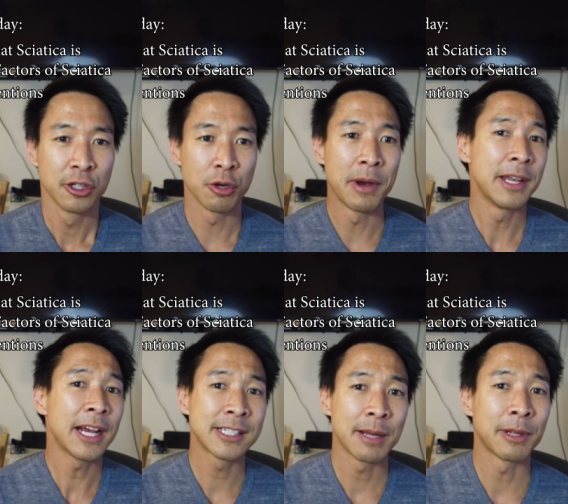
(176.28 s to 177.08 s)
So my
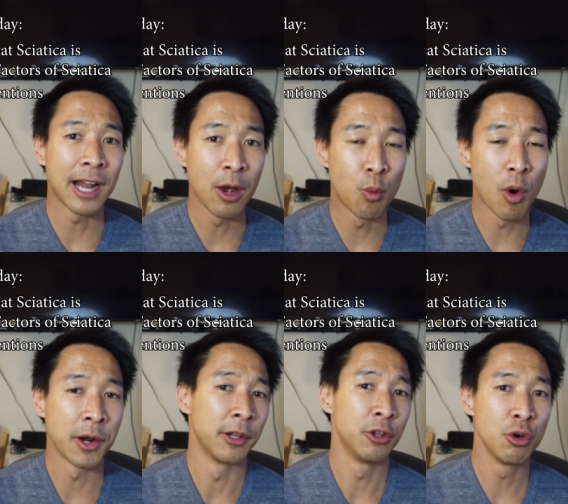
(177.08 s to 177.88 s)
next step that I
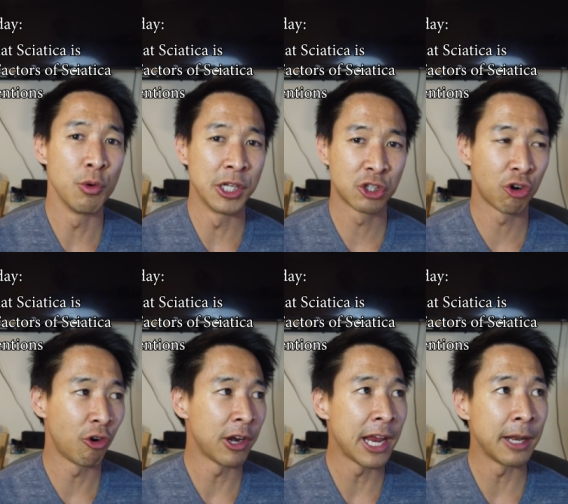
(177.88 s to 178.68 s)
want to do is
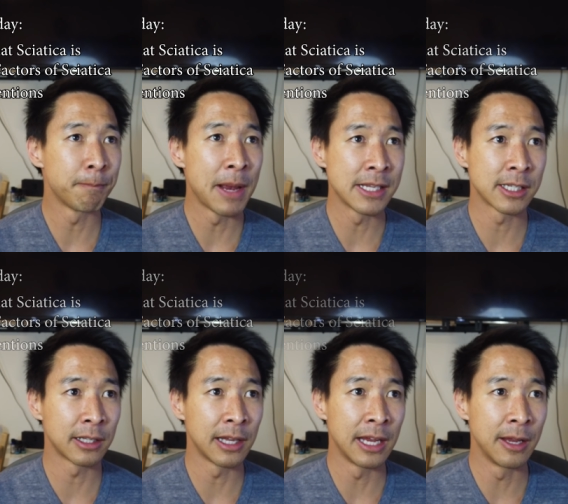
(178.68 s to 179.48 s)
create
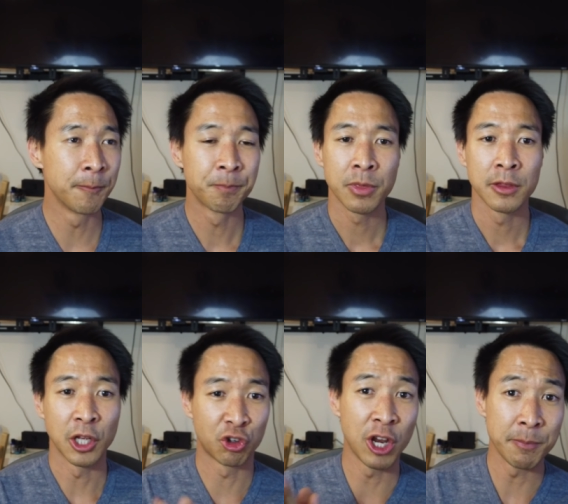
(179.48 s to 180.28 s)
basically
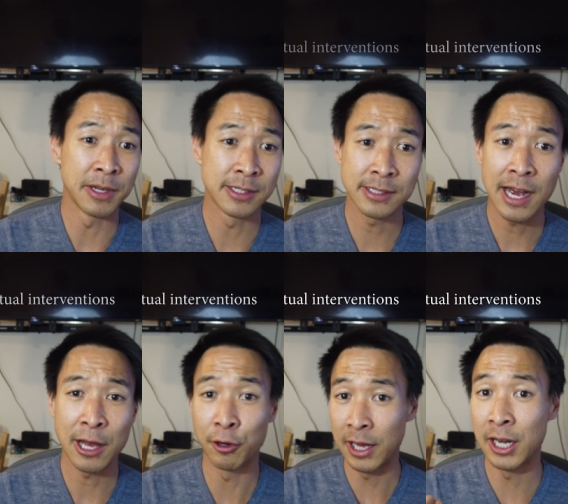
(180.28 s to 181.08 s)
the treatment
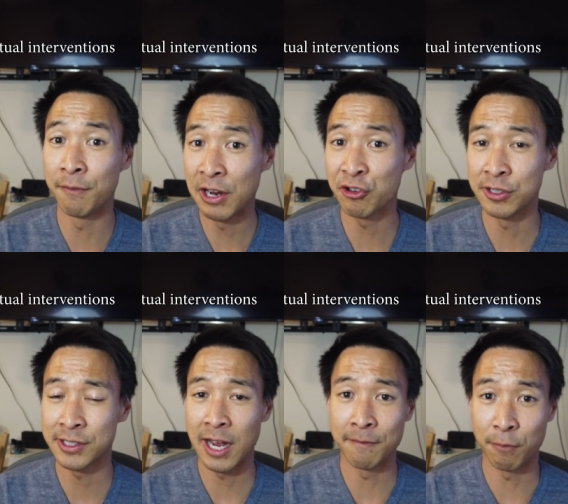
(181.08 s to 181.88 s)
side or the intervention
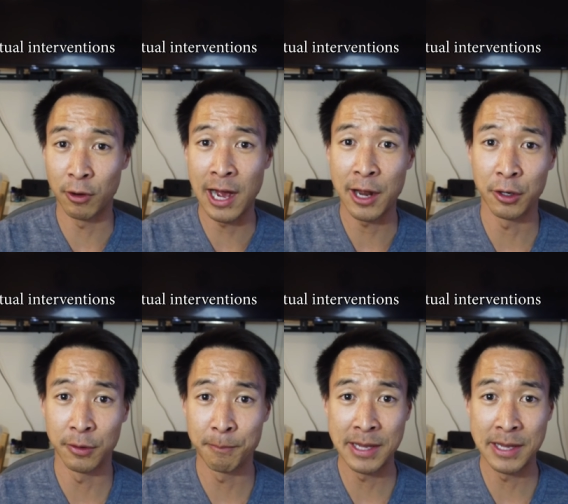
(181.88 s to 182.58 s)
side for how to